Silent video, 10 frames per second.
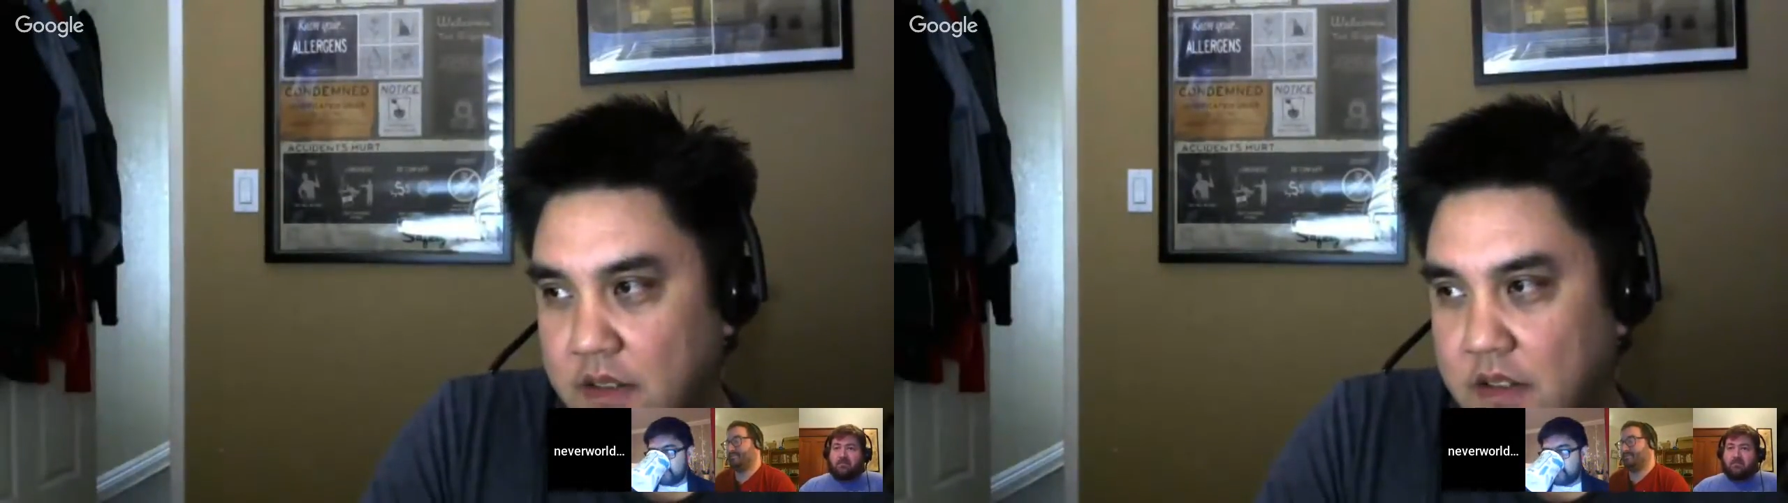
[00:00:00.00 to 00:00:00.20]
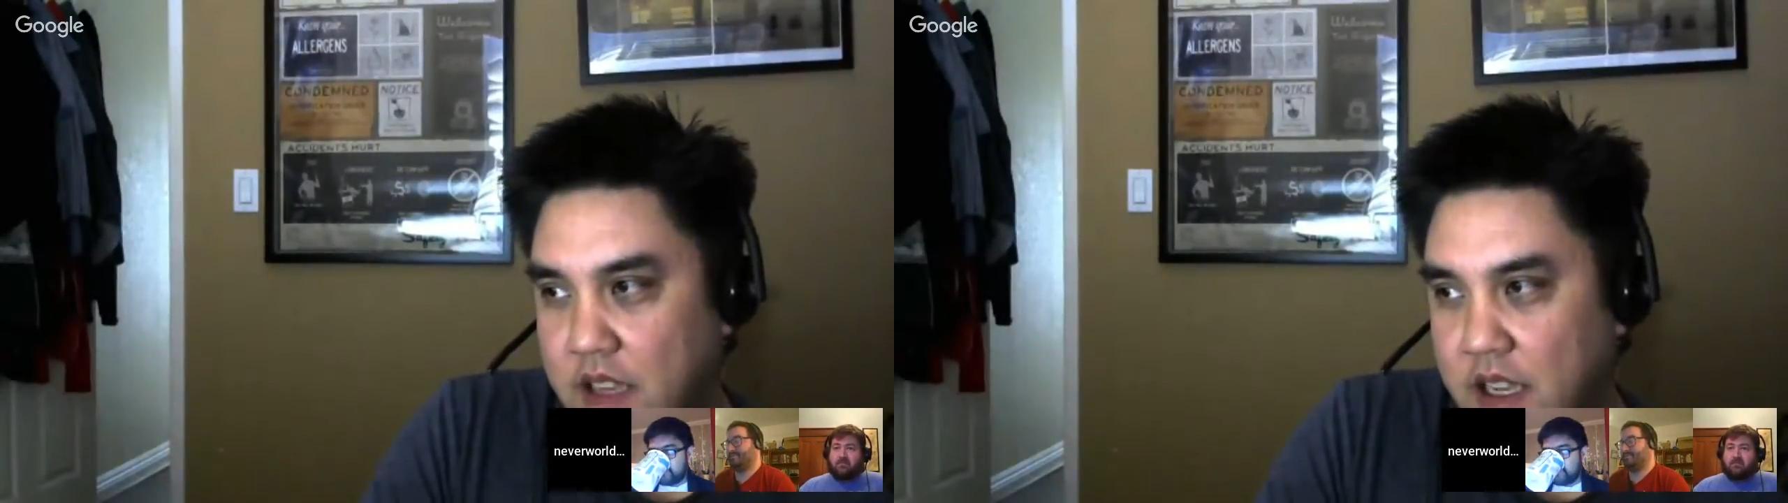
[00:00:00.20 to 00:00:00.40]

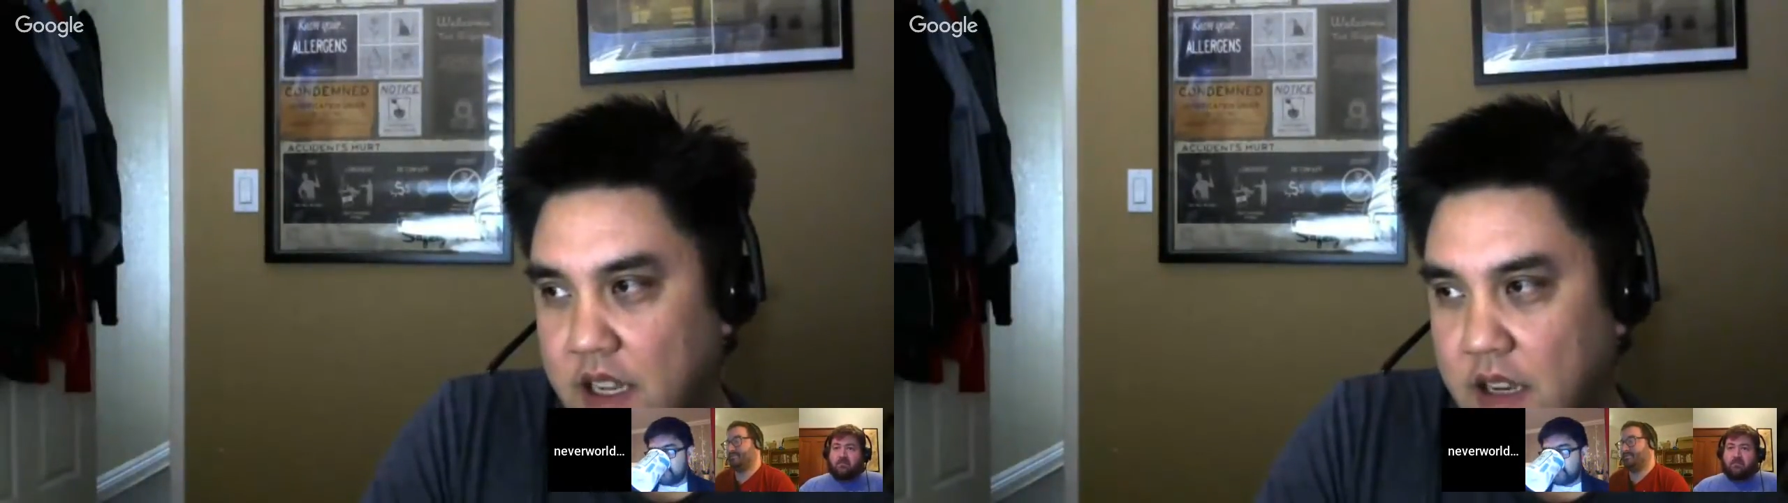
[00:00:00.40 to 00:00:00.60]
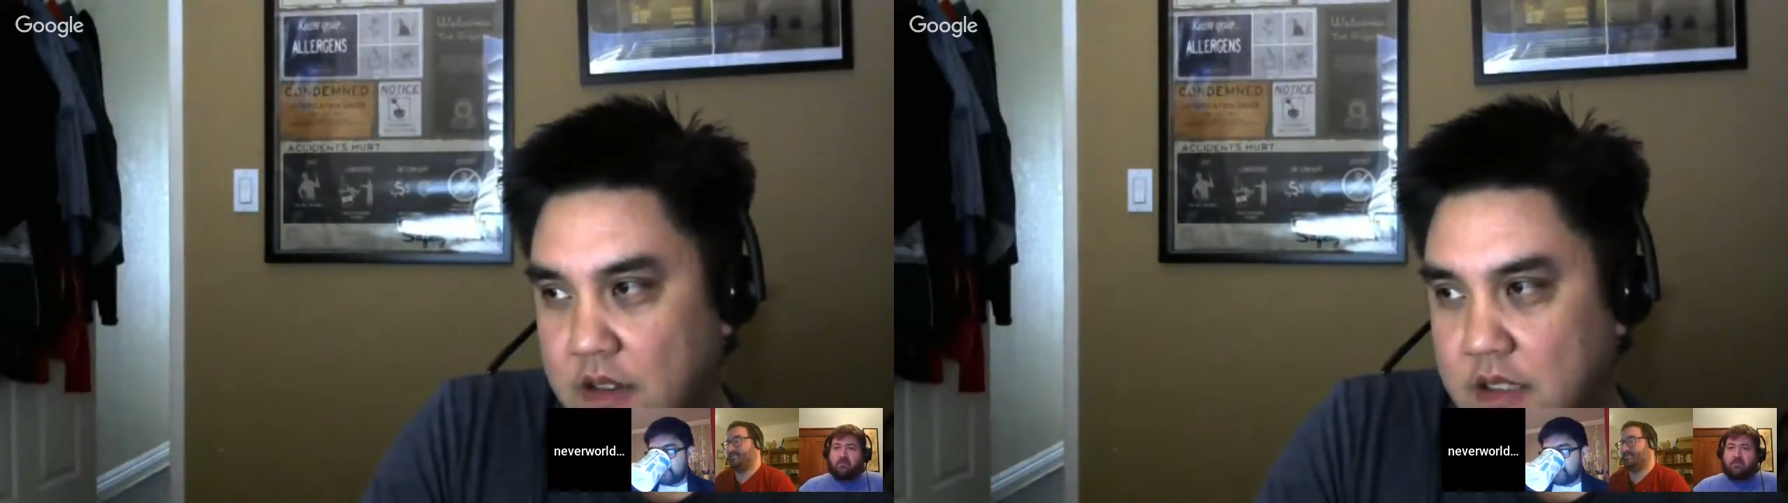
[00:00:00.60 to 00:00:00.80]
And
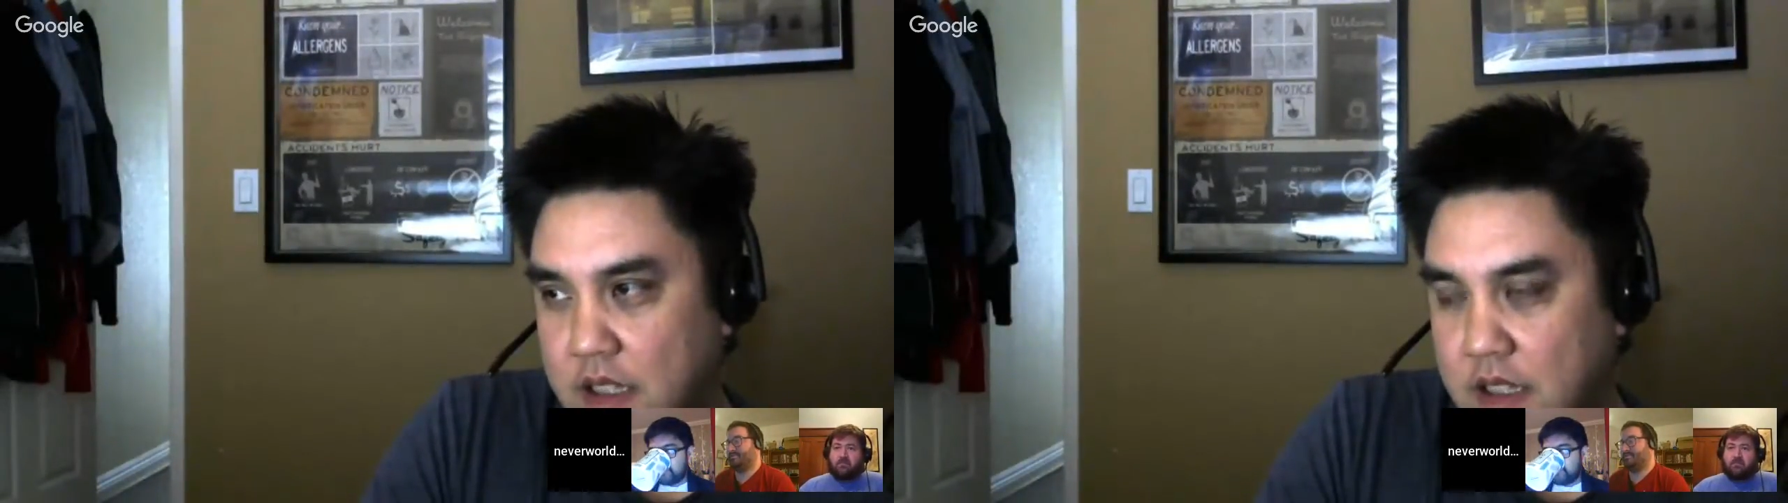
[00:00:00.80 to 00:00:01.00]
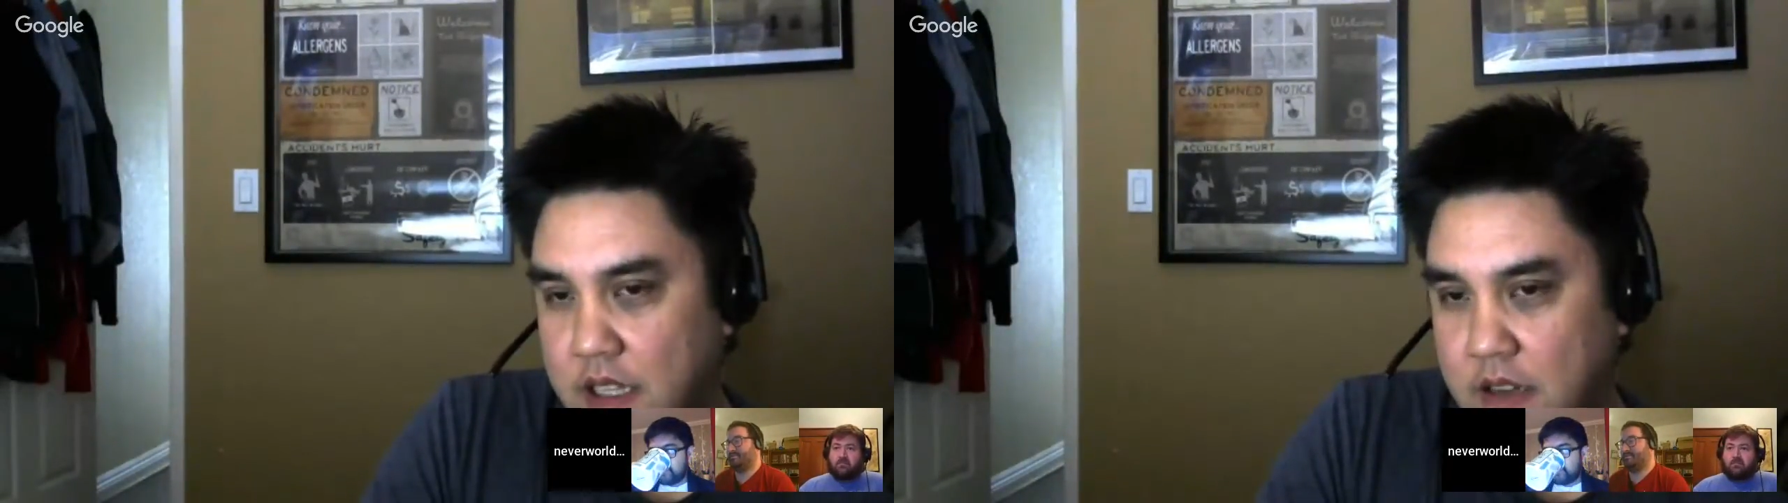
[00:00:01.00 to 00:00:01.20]
after that,
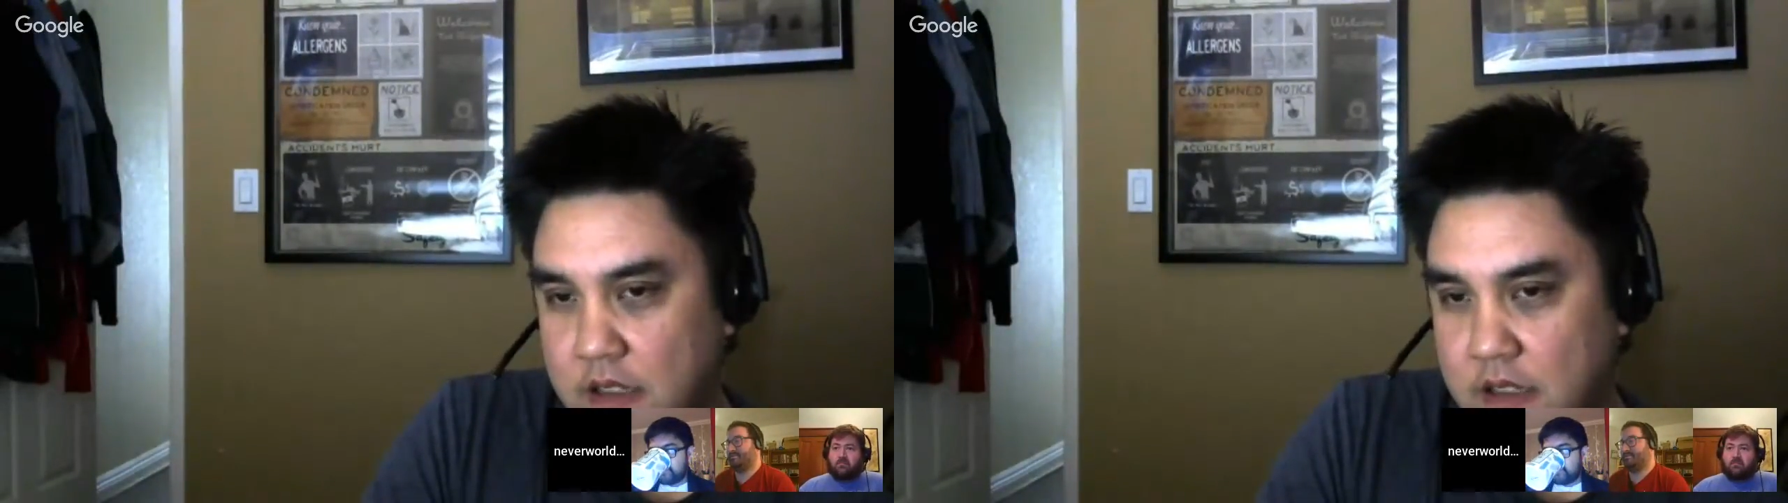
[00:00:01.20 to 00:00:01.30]
how does